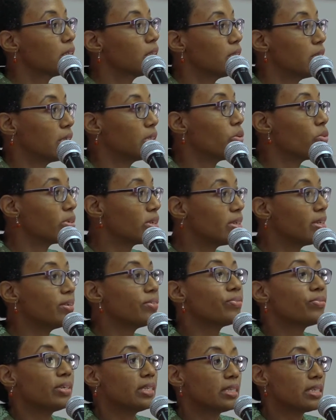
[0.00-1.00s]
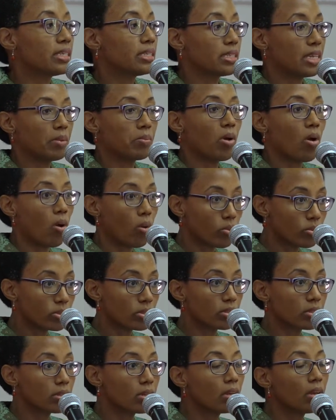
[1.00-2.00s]
They don't live in the same
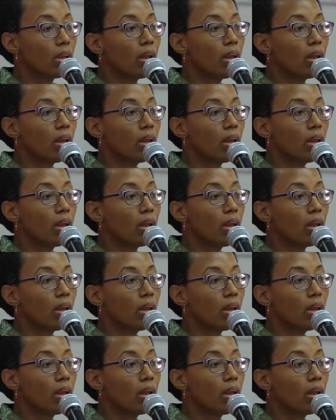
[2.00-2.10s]
house.